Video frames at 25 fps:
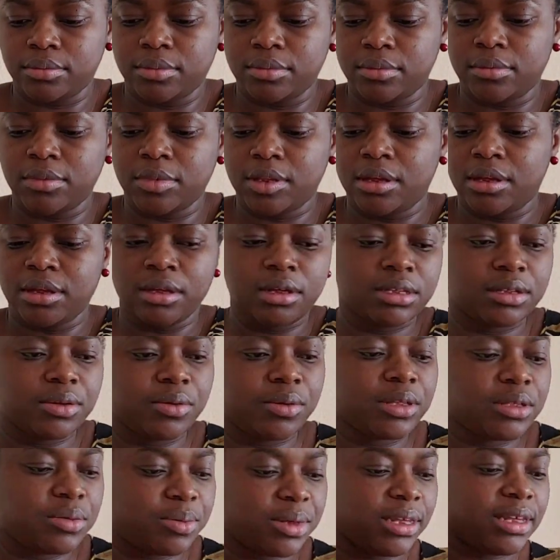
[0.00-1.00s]
each
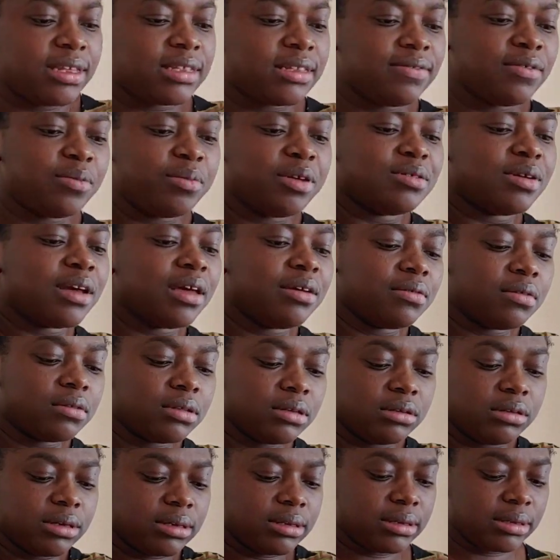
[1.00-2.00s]
time I have to
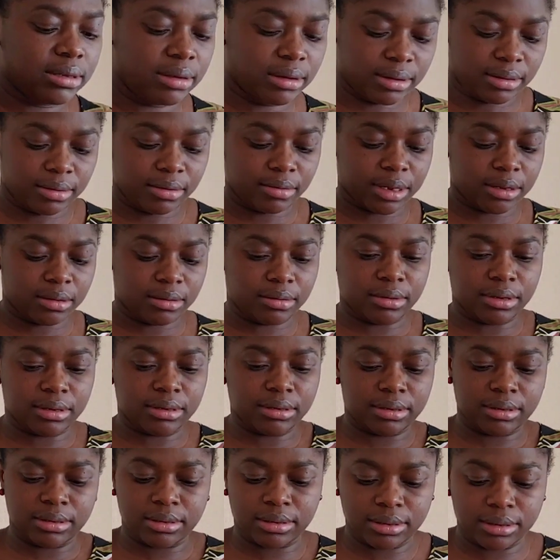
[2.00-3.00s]
iron, or
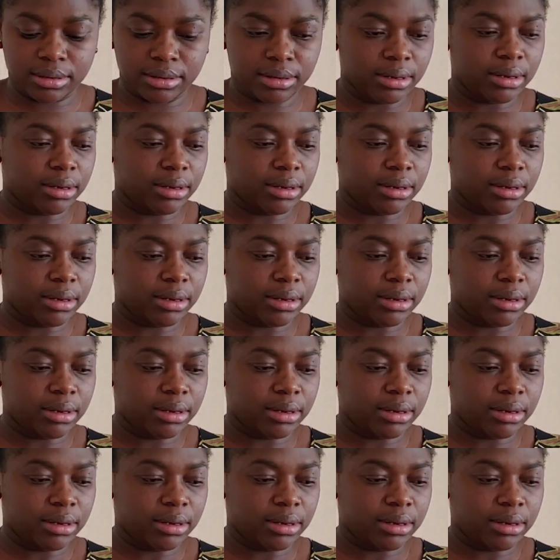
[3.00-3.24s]
whenever